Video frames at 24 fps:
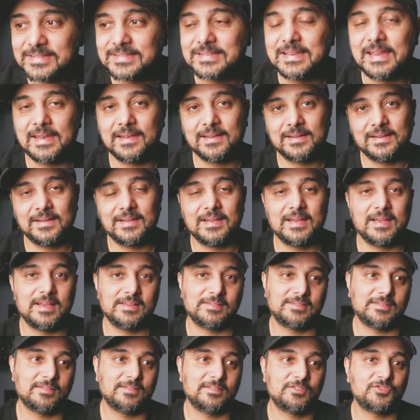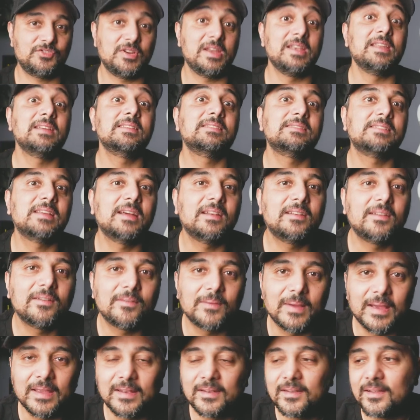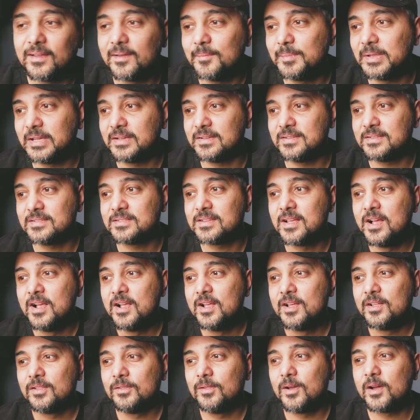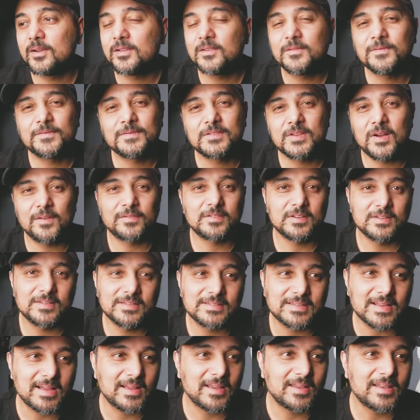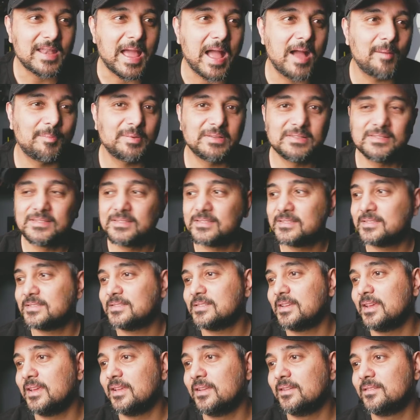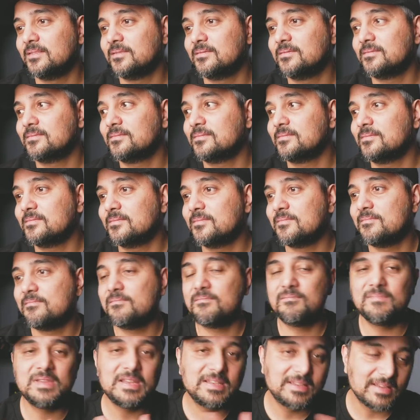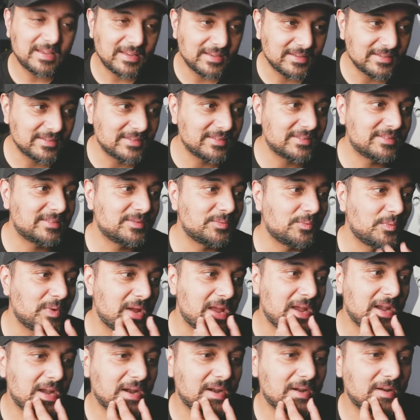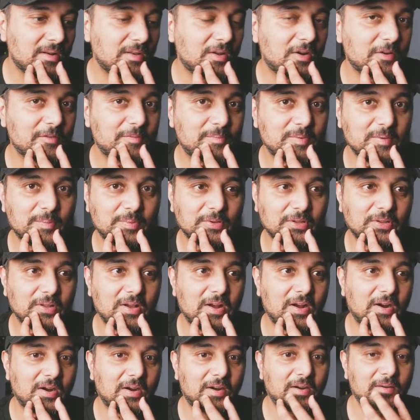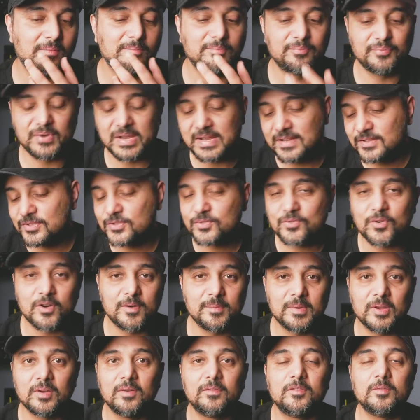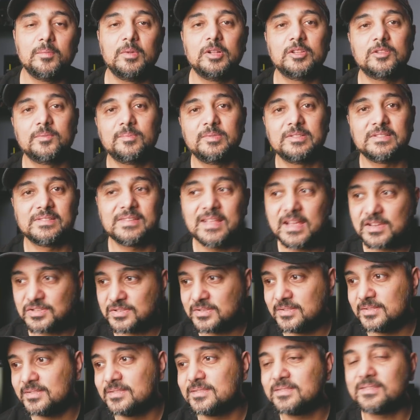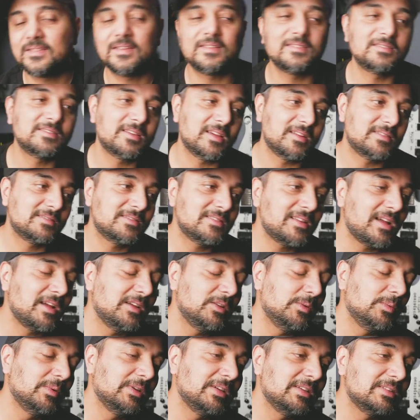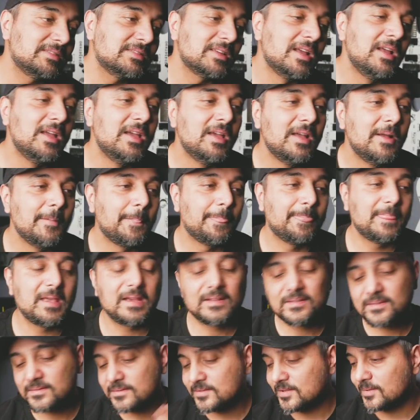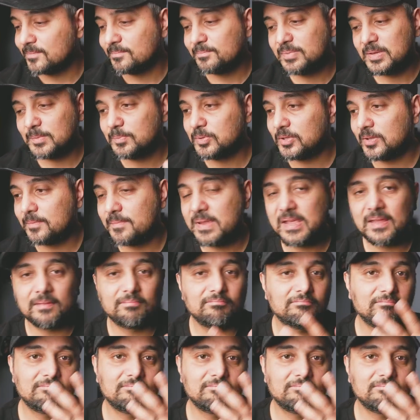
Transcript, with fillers: data as a training set, right? Because a lot of software design happens in meetings where a lot of people are brainstorming over multiple sessions, things get sideways. Then some people may